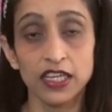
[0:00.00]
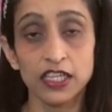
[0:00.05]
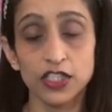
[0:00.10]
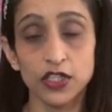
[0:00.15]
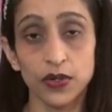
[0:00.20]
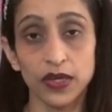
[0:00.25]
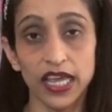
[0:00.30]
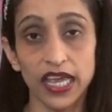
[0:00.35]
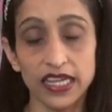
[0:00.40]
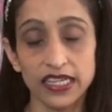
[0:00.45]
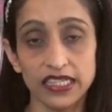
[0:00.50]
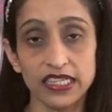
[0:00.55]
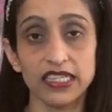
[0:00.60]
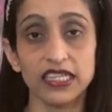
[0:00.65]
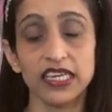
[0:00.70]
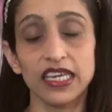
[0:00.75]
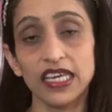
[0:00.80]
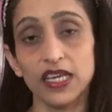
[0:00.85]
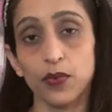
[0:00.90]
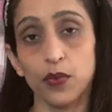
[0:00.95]
So again, the
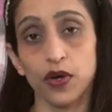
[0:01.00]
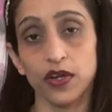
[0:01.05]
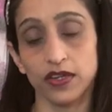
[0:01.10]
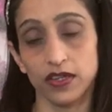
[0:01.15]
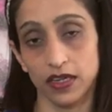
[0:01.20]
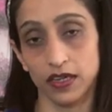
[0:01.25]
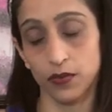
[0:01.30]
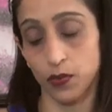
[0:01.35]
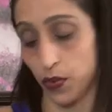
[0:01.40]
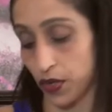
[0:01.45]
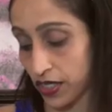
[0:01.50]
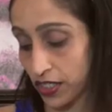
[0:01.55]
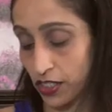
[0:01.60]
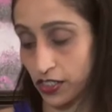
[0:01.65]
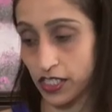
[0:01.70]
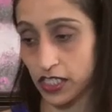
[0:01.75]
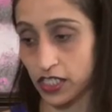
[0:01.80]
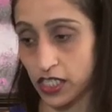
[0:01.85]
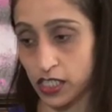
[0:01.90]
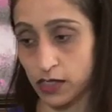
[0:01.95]
key what I wanted
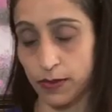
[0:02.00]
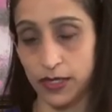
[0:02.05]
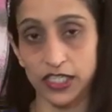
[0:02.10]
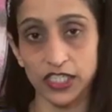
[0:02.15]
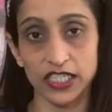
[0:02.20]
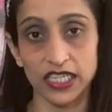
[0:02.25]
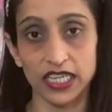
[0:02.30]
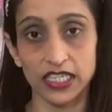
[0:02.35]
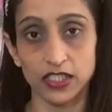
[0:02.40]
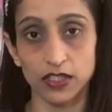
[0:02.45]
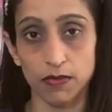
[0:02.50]
to discuss about today,